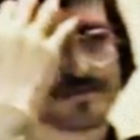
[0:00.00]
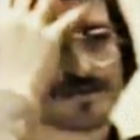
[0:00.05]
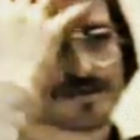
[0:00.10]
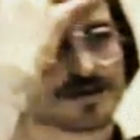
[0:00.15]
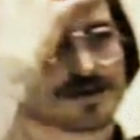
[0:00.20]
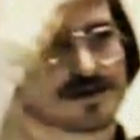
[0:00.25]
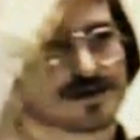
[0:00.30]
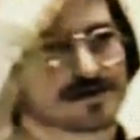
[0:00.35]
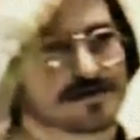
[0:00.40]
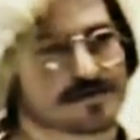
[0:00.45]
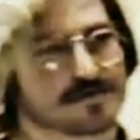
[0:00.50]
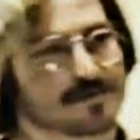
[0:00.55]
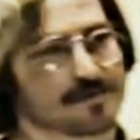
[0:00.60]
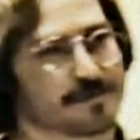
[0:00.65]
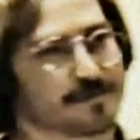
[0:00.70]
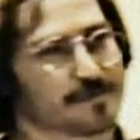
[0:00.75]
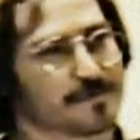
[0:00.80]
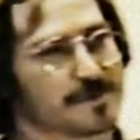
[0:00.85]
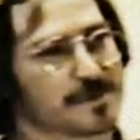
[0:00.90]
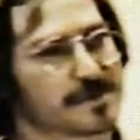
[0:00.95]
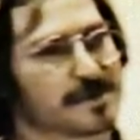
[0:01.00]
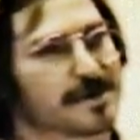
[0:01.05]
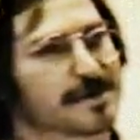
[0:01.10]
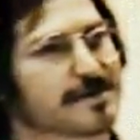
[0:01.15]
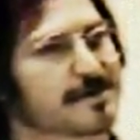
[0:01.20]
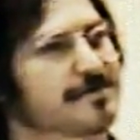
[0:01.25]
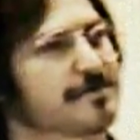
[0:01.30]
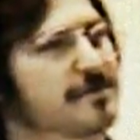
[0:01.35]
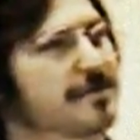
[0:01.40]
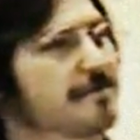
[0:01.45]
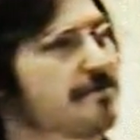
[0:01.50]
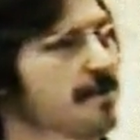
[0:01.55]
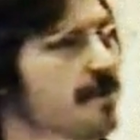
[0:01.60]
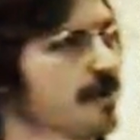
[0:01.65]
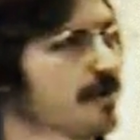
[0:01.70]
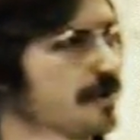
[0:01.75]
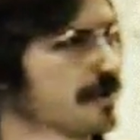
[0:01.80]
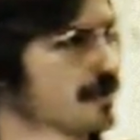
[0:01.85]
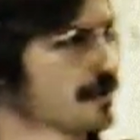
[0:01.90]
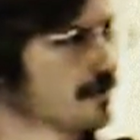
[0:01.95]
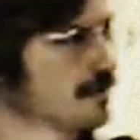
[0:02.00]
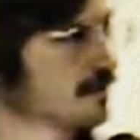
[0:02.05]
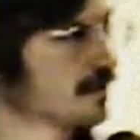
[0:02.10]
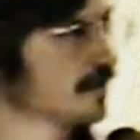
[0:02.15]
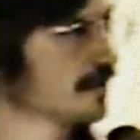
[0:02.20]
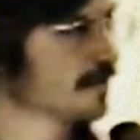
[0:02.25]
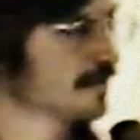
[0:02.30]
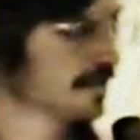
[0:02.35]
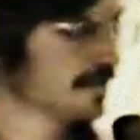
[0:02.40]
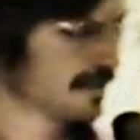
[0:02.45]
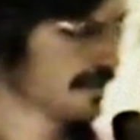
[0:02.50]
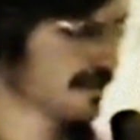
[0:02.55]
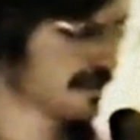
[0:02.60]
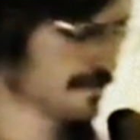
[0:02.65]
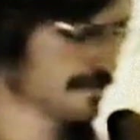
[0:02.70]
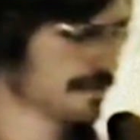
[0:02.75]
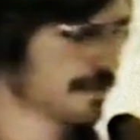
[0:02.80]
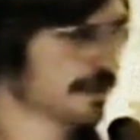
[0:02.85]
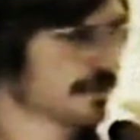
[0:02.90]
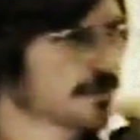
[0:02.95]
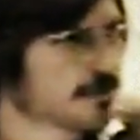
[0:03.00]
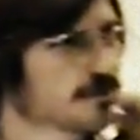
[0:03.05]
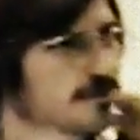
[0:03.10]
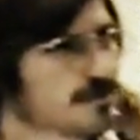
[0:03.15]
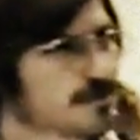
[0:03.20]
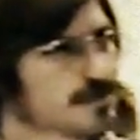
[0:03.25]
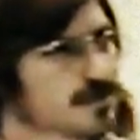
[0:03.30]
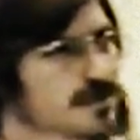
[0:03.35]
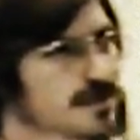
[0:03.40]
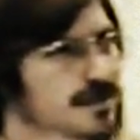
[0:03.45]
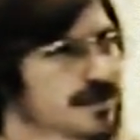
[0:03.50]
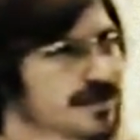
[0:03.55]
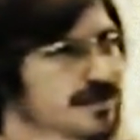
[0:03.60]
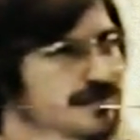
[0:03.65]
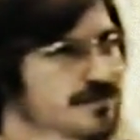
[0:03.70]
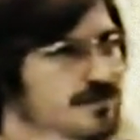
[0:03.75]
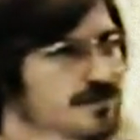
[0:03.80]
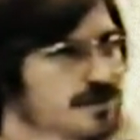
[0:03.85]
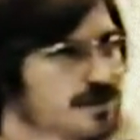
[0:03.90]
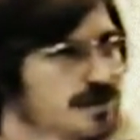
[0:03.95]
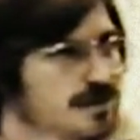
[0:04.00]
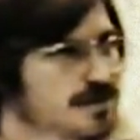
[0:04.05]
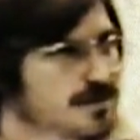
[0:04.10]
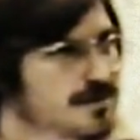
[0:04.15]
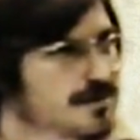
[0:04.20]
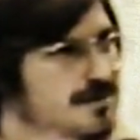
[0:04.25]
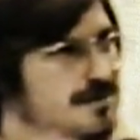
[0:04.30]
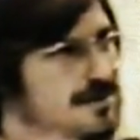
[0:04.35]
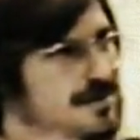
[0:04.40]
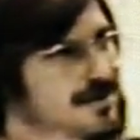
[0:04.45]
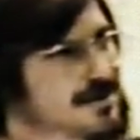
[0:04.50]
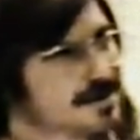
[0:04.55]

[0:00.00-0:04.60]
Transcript: photographer from Scientific American that wanted to take some pictures in the last few days.